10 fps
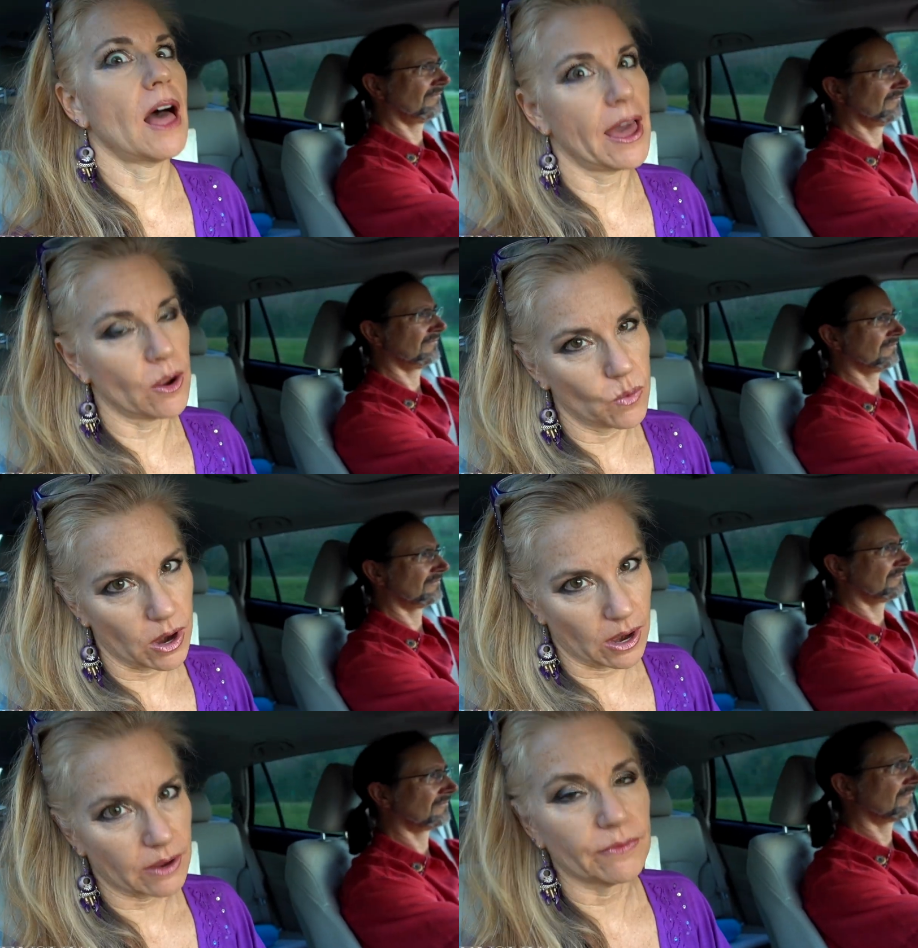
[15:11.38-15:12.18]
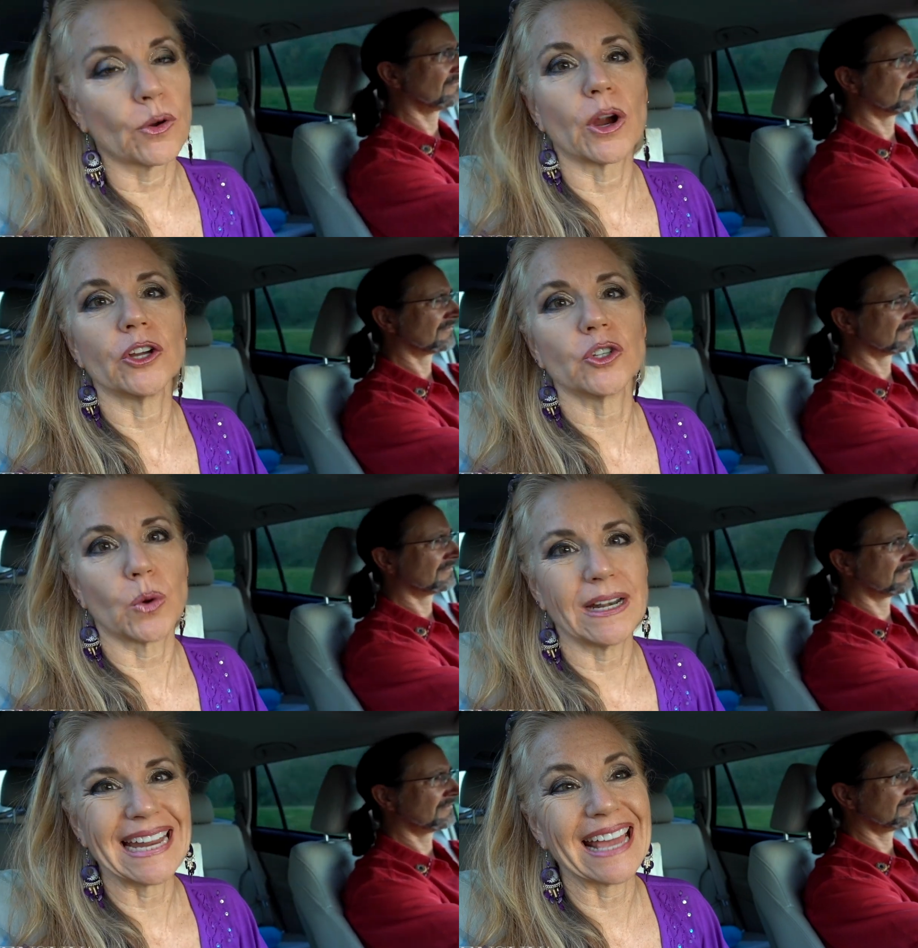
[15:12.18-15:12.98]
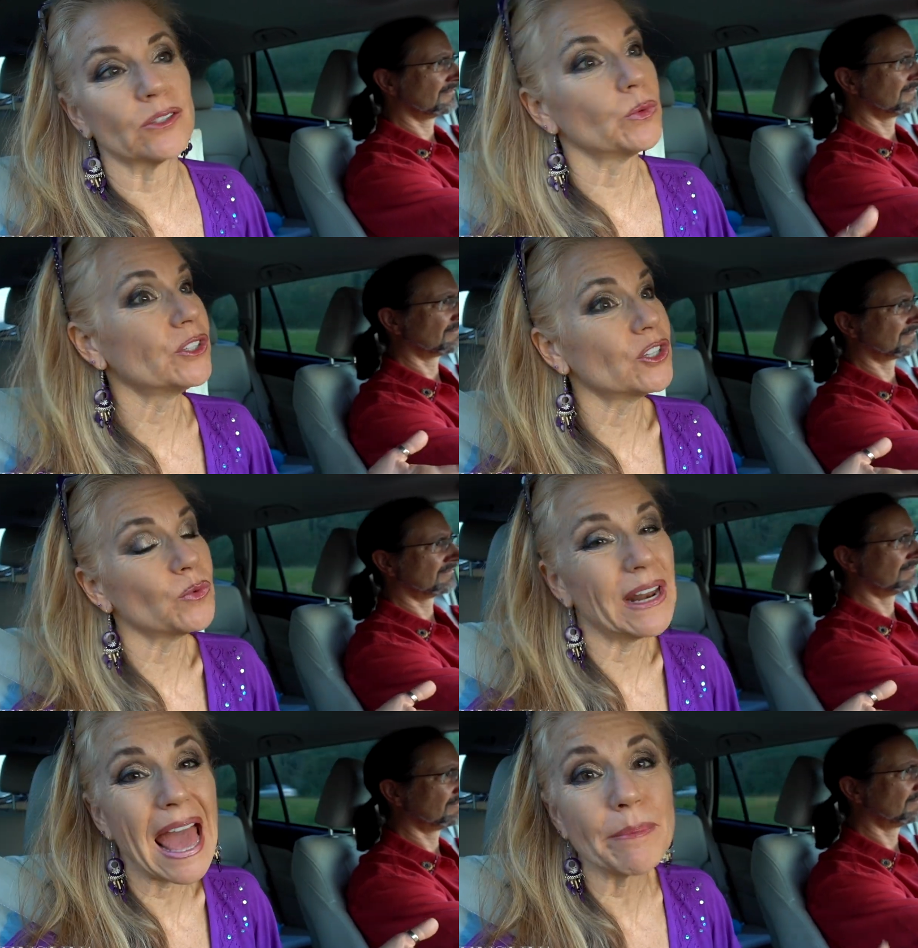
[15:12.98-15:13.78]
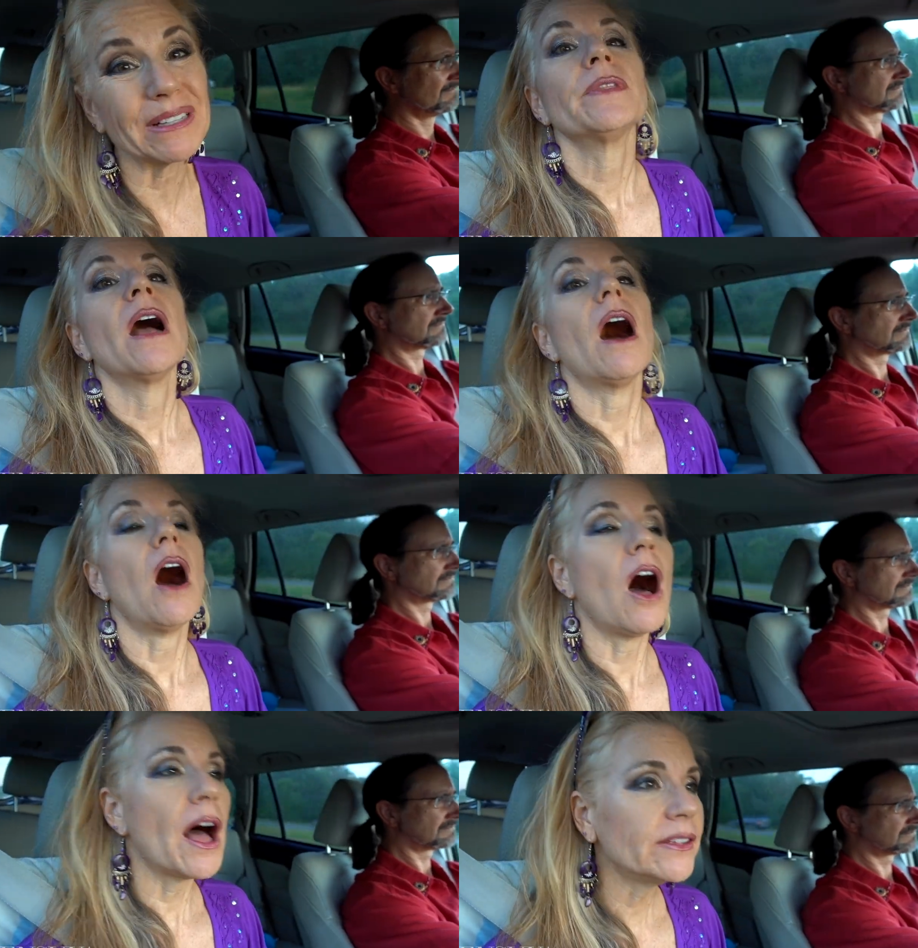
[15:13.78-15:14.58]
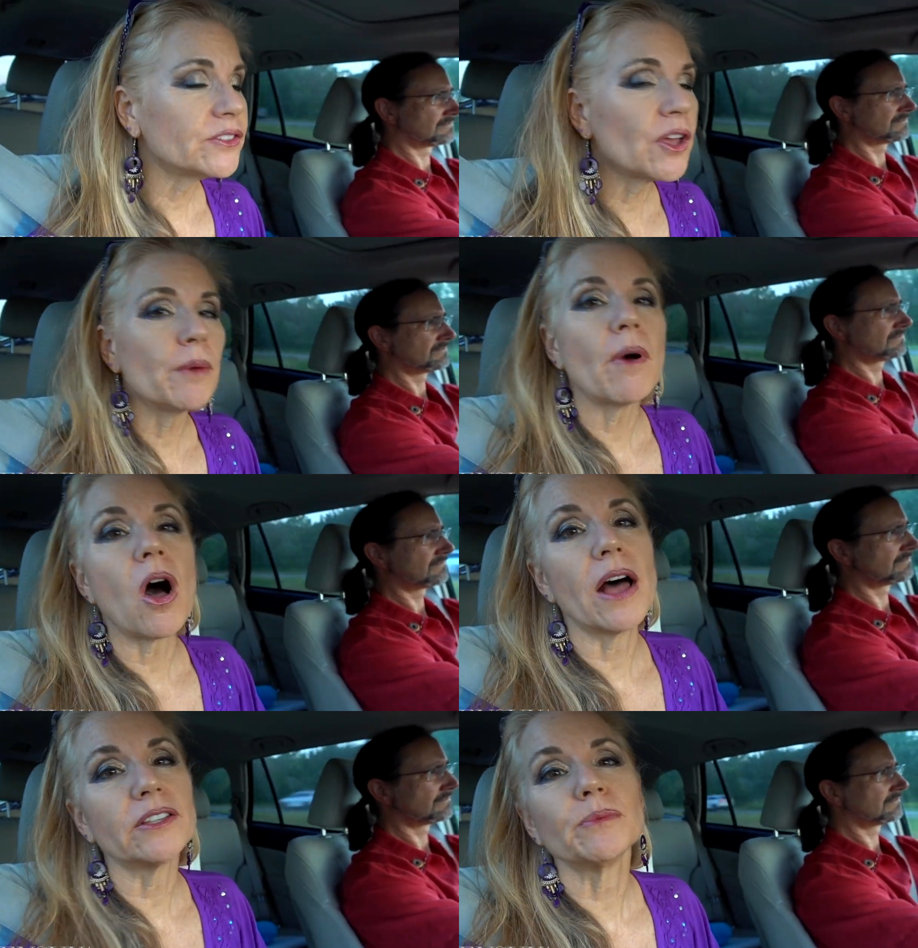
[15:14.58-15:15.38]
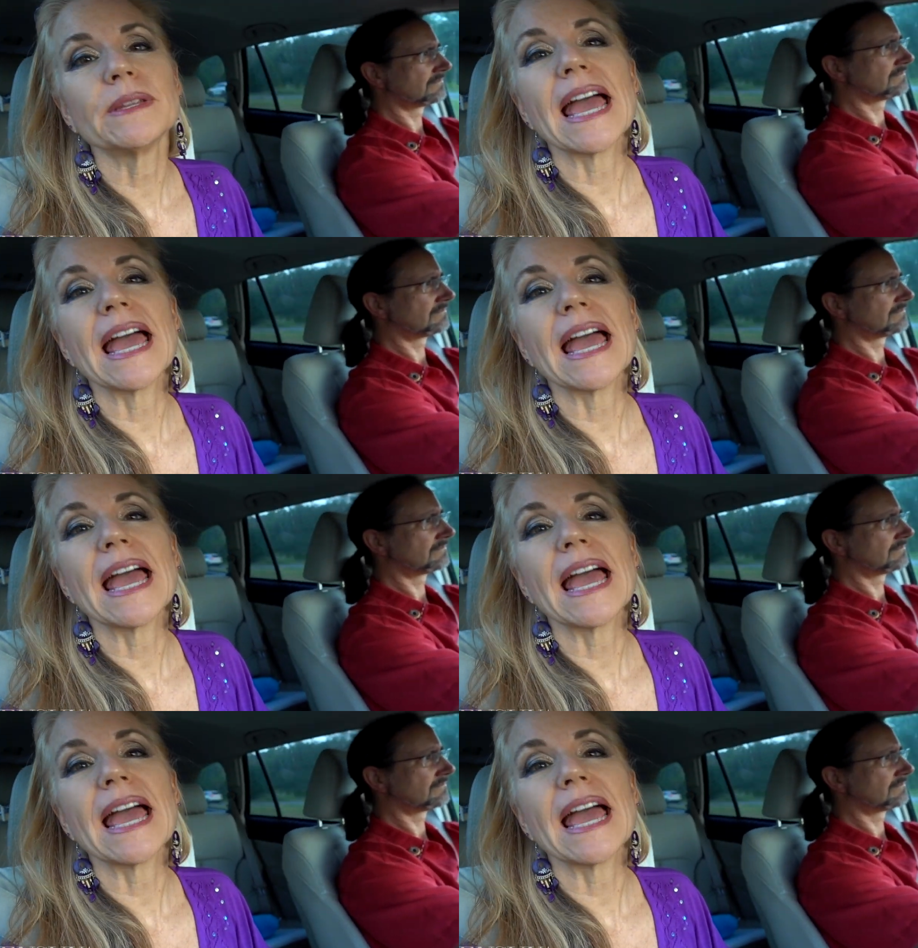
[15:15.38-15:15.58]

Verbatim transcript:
Speaker 1: lot of work for a short dance, which is what happened. Awesome, awesome